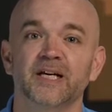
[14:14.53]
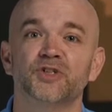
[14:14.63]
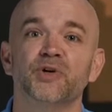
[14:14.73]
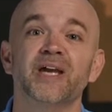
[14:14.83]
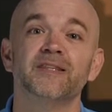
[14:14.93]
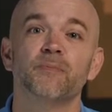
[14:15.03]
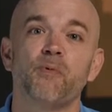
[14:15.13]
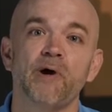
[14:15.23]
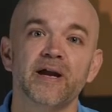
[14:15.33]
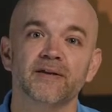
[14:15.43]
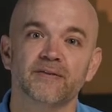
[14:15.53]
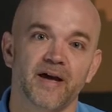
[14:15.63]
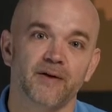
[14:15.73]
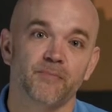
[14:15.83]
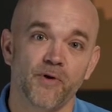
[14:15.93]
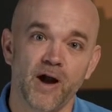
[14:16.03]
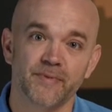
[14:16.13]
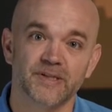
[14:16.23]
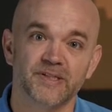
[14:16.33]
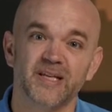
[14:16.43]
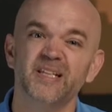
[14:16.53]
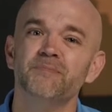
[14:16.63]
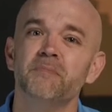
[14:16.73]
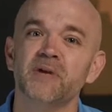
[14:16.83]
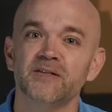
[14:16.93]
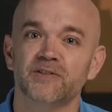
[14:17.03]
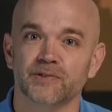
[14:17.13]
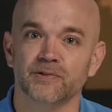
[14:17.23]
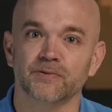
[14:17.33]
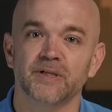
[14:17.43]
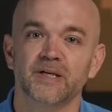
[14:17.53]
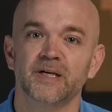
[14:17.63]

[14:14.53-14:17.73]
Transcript: And so he had to break that promise. He didn't mean to.